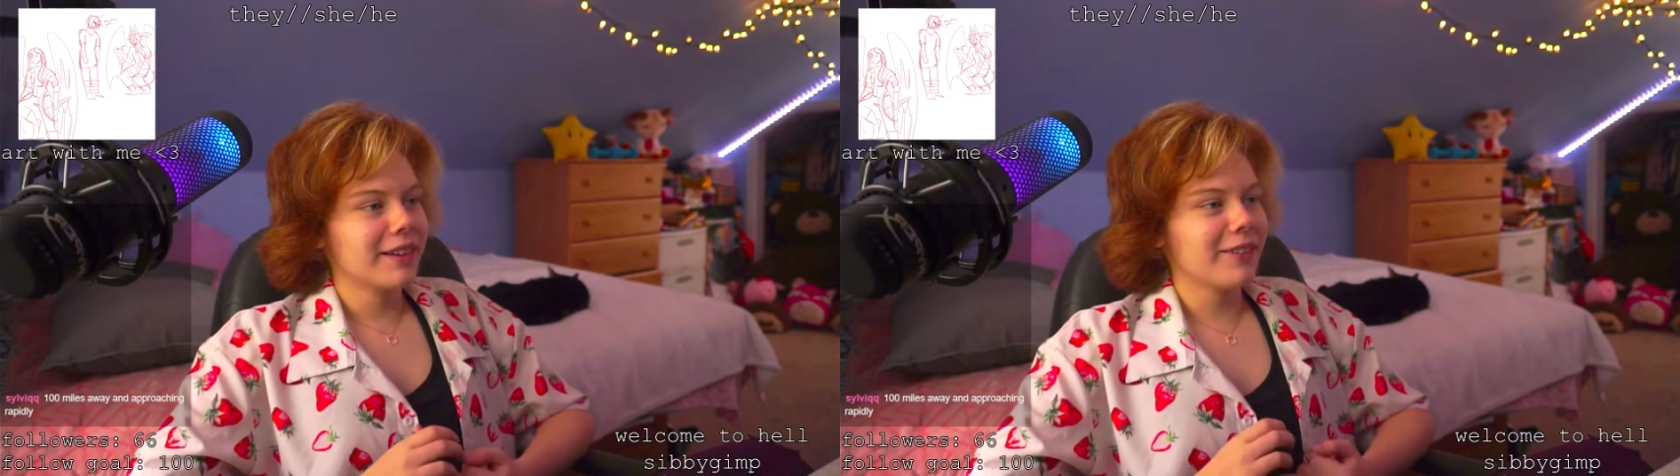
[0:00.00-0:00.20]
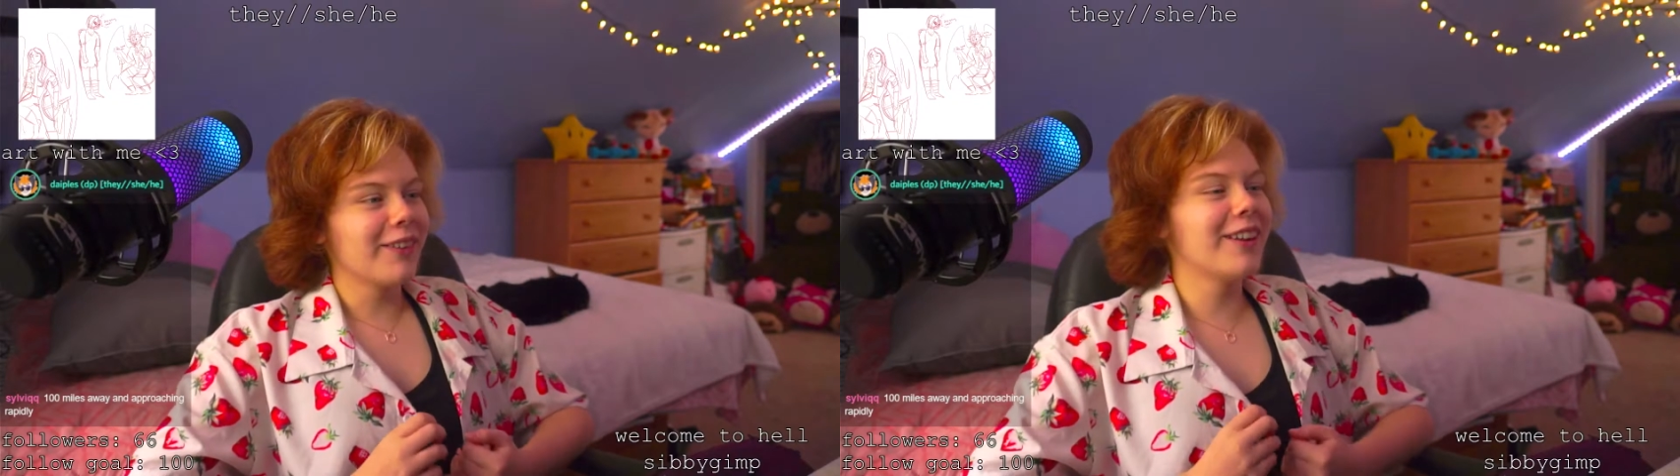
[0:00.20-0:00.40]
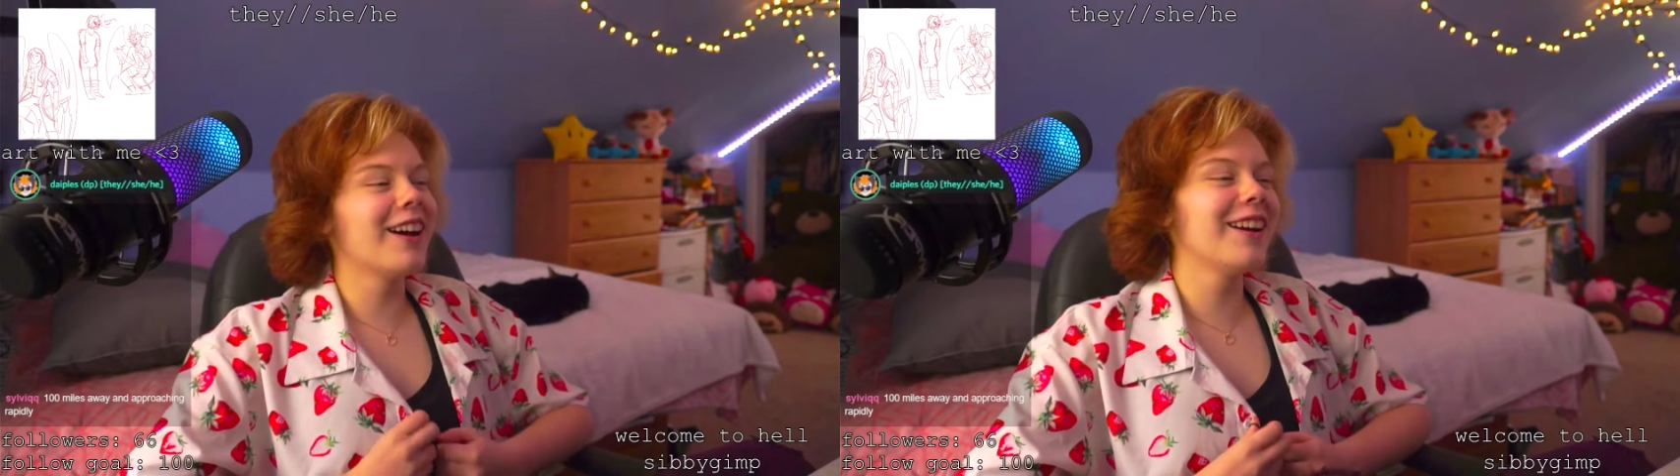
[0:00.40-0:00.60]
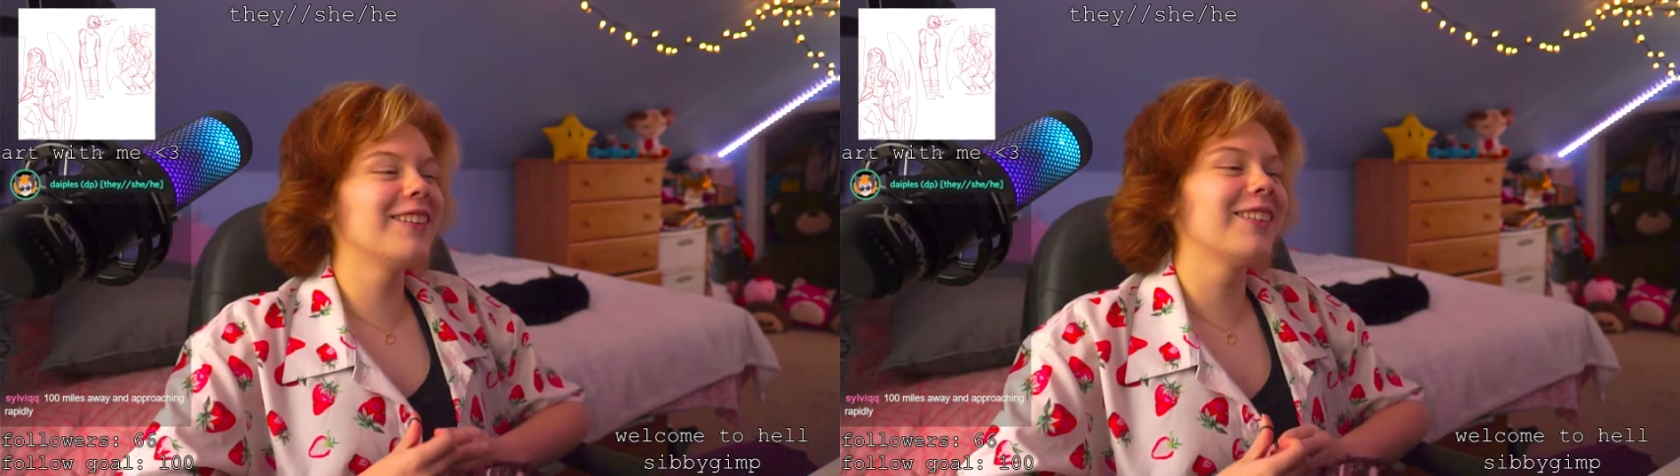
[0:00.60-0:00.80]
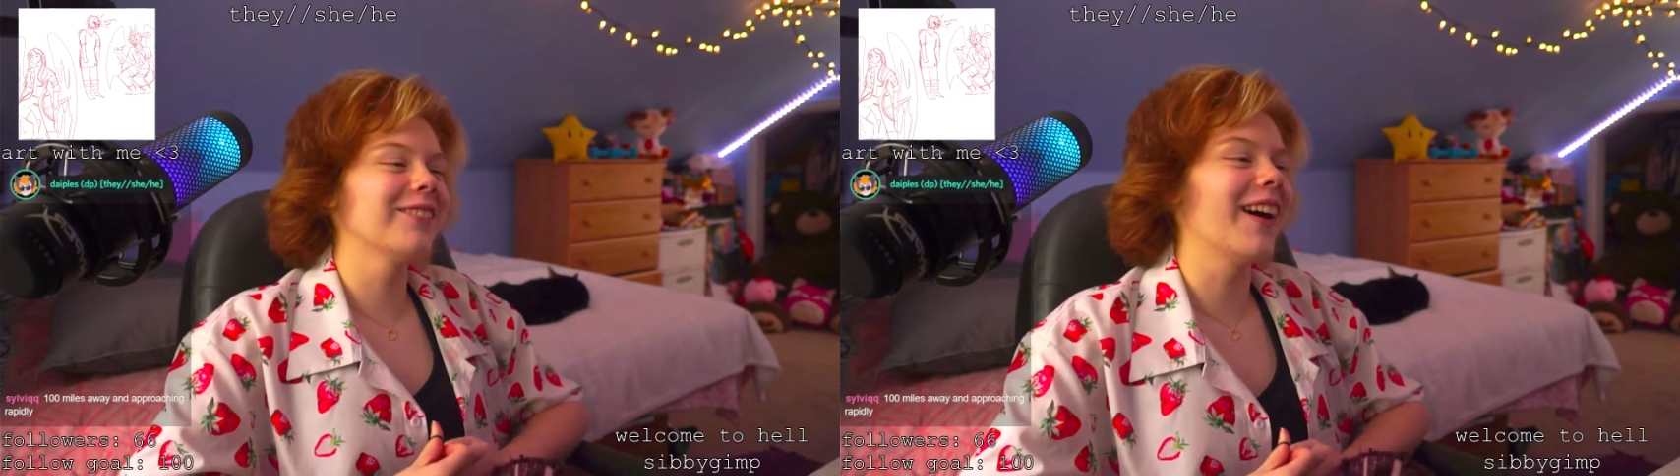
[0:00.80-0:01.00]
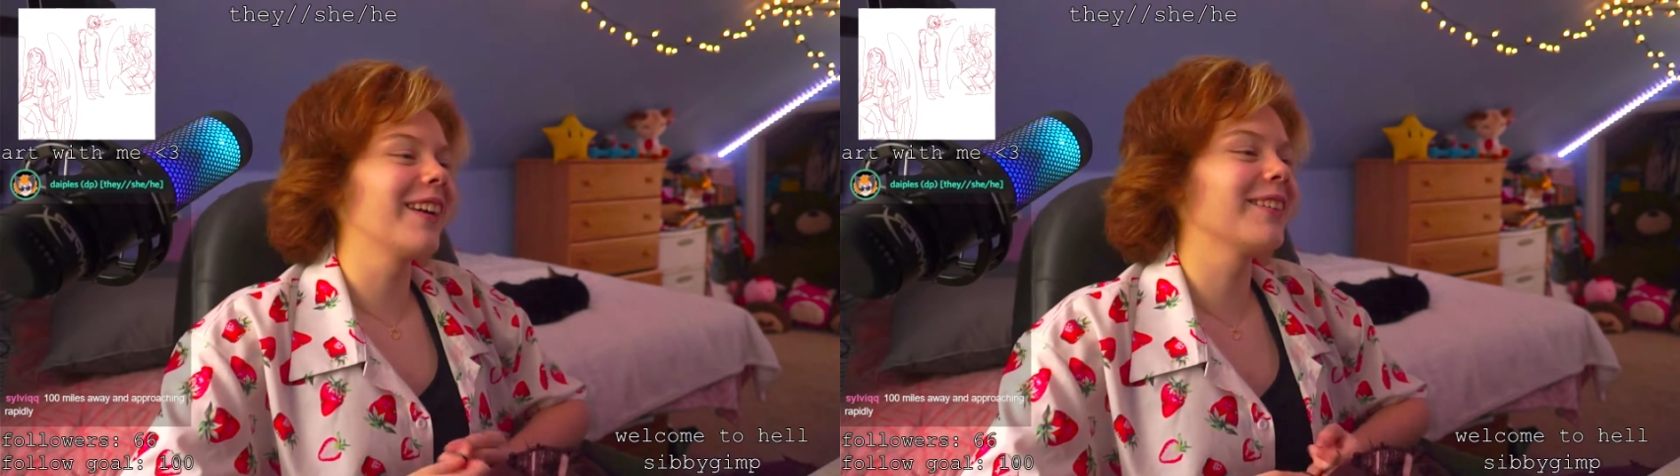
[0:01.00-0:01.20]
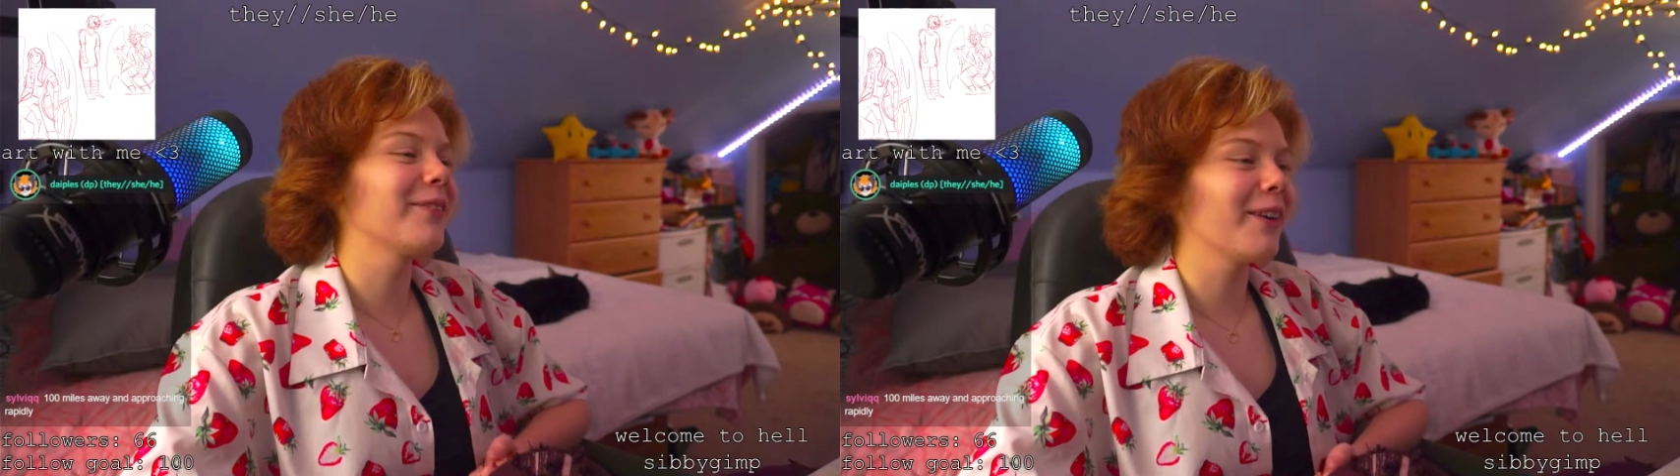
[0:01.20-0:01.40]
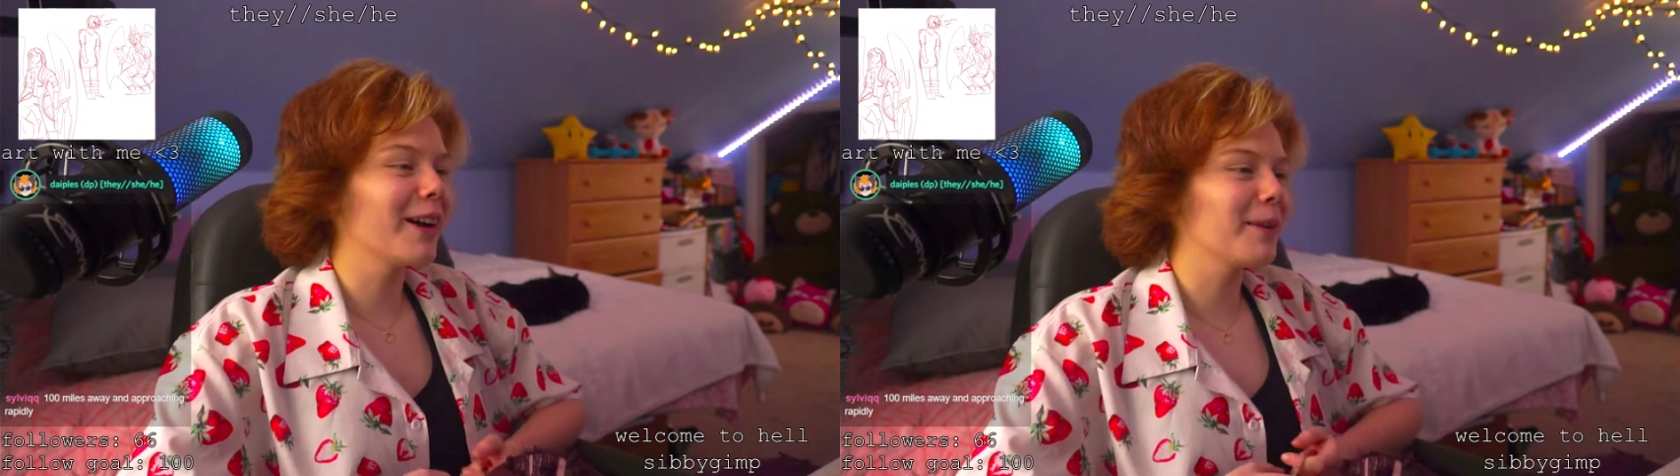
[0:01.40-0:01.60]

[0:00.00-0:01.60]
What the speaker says: 100 miles away